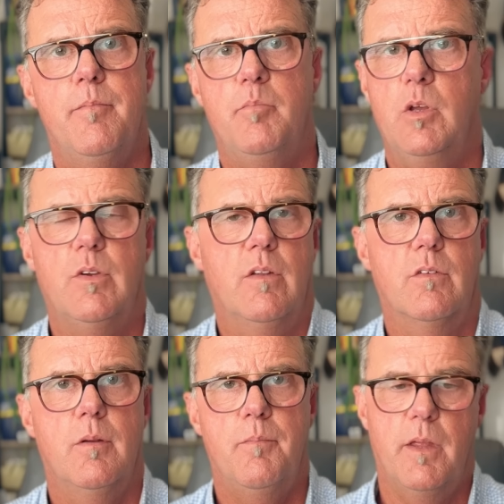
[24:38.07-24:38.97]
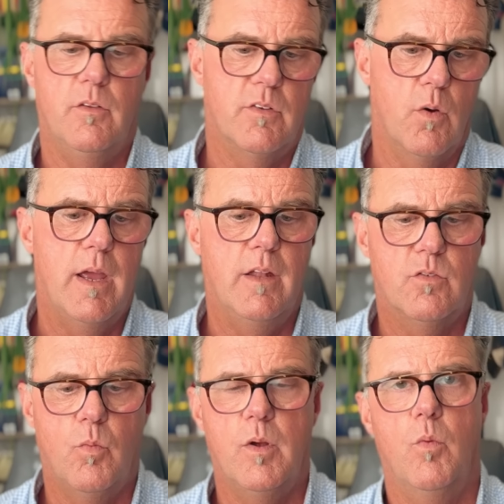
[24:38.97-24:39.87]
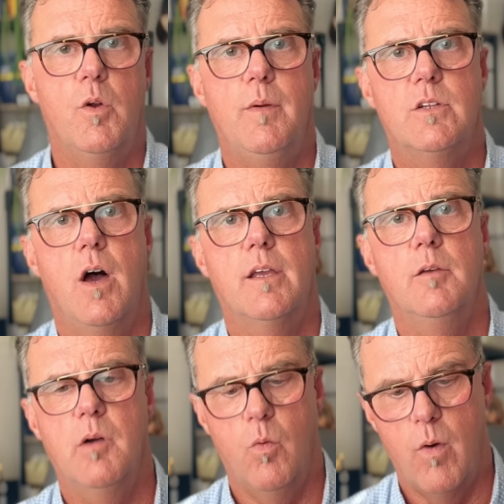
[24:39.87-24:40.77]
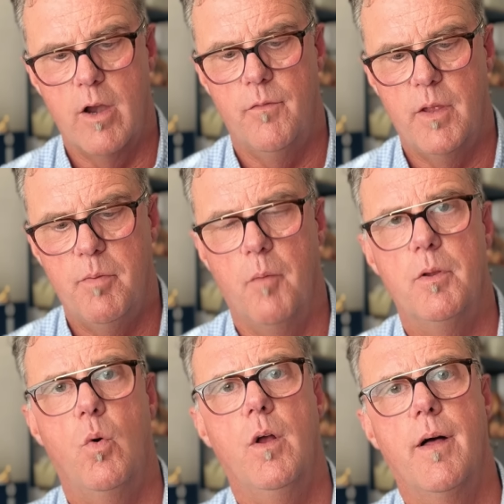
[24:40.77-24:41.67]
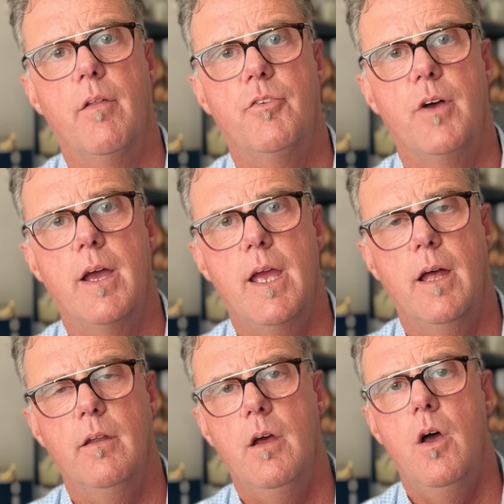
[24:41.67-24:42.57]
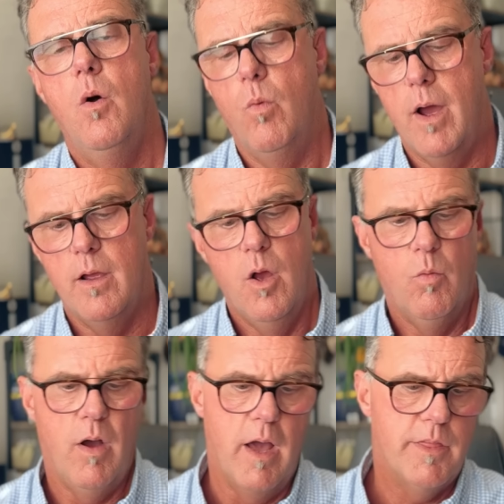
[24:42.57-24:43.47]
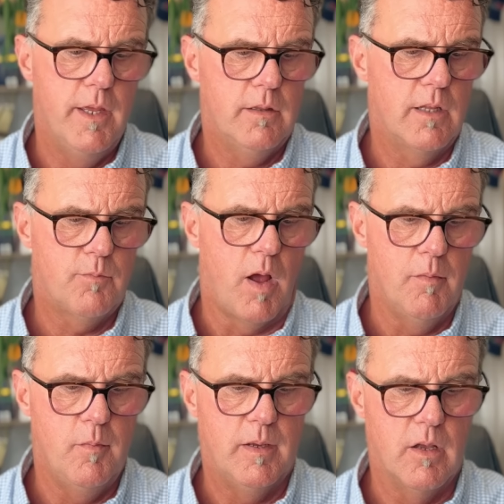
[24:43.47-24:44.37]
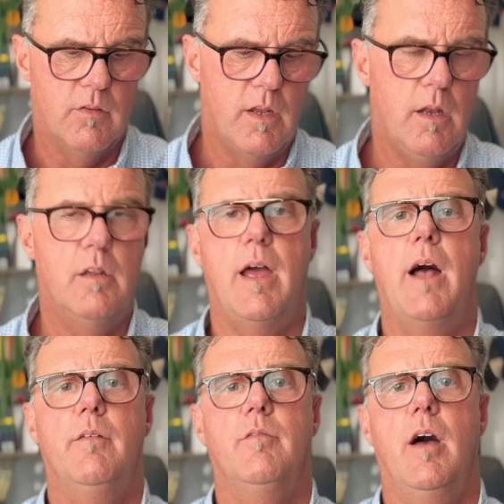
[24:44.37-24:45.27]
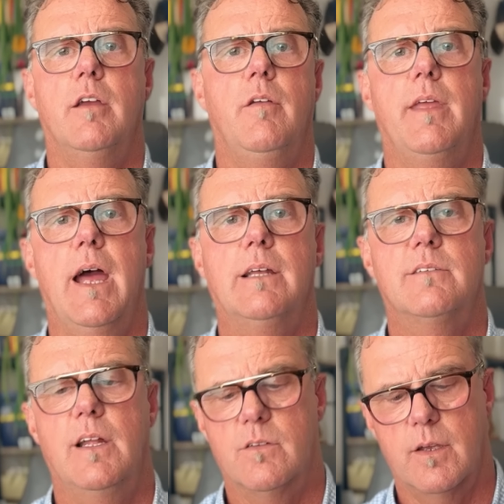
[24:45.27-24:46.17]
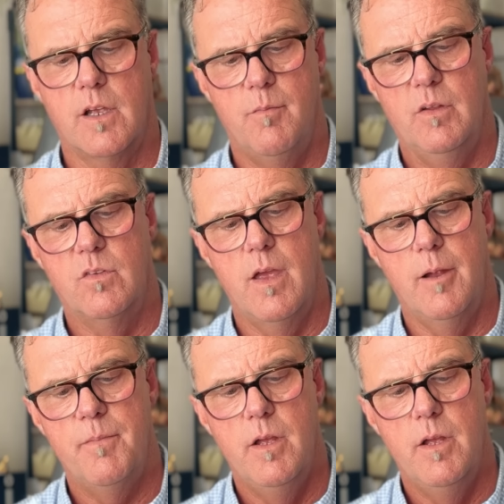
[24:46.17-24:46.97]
Billions. And so hence, what, what are we talking about? Why aren't they pumping oil out of Ceyhan? Why? Well, I think that's probably because they need to value the assets, like I've been saying,